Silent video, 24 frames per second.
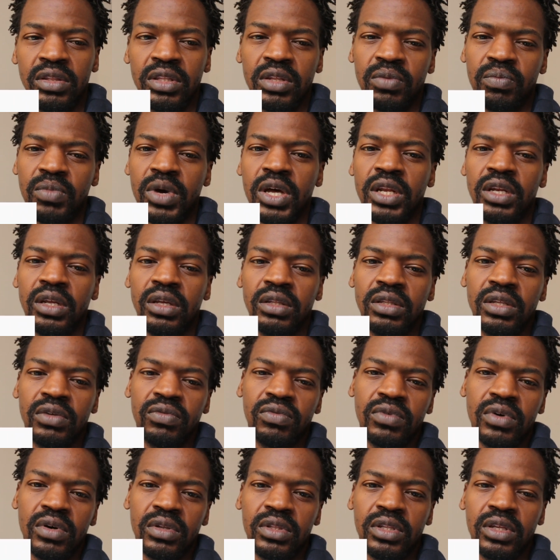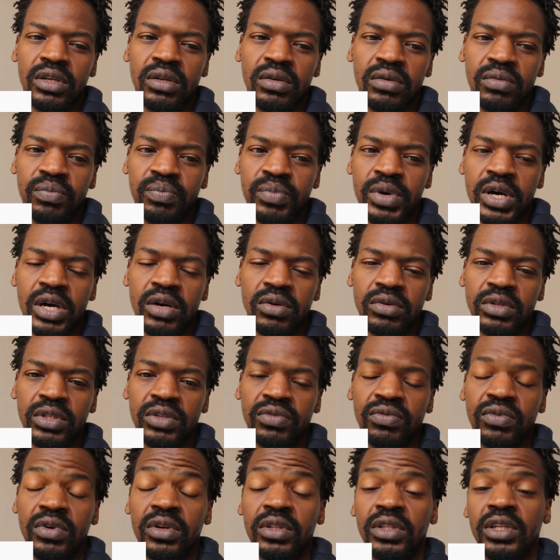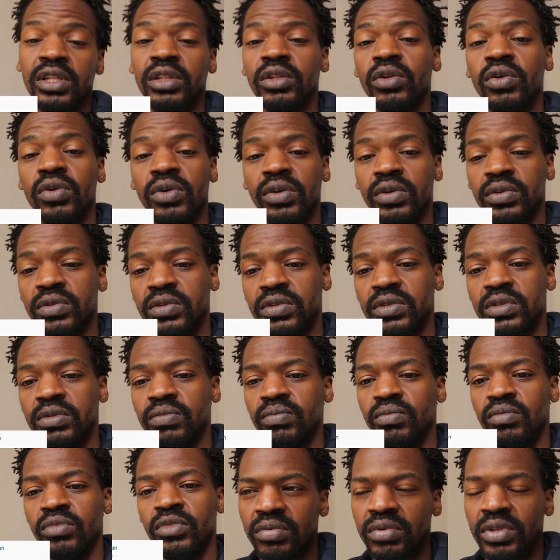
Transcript: the money, they've got the power, they've got the lawyers.